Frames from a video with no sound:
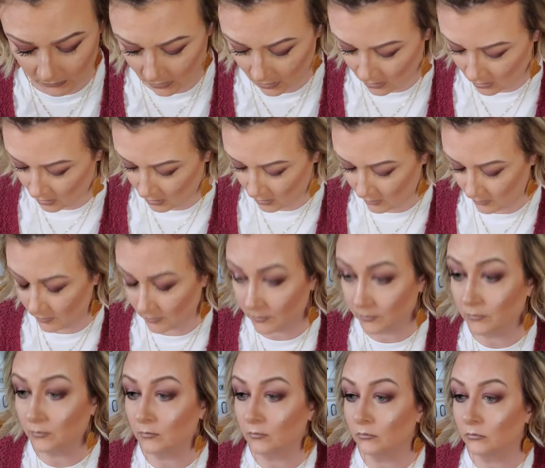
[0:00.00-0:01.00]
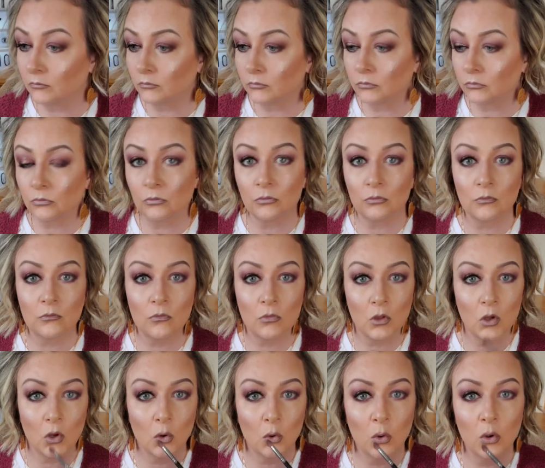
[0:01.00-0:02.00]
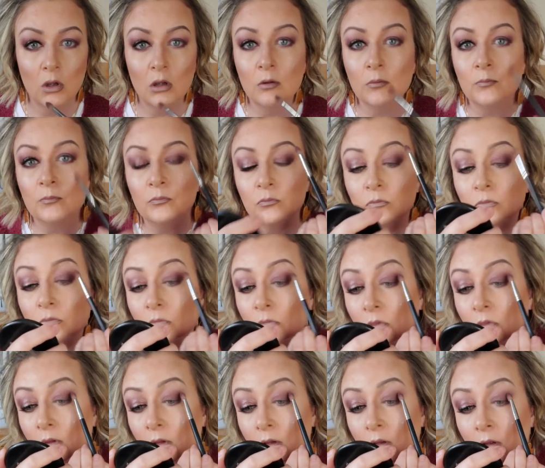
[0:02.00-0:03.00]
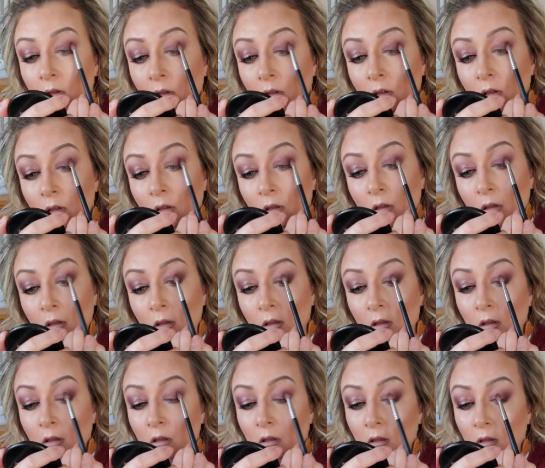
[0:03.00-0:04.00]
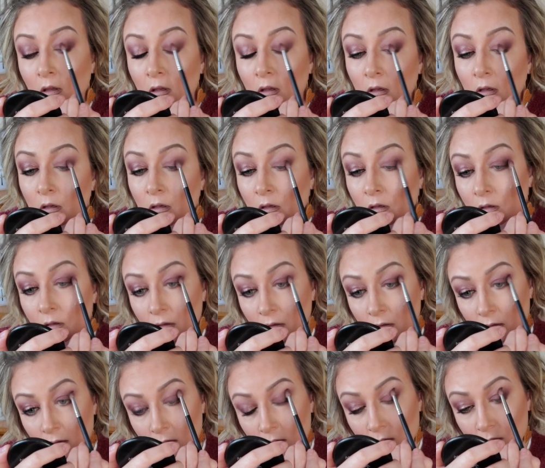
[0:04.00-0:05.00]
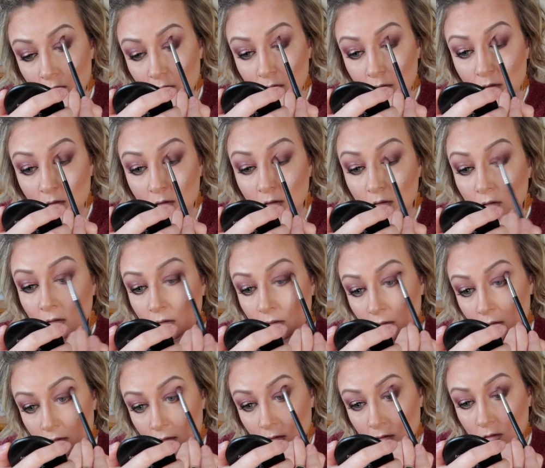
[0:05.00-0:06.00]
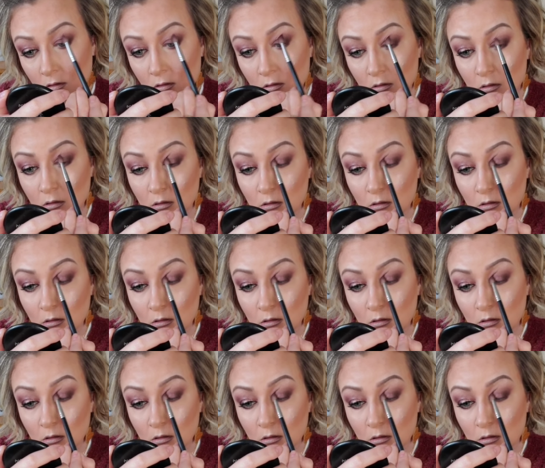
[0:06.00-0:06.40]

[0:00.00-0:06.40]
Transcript: No one is speaking in this clip.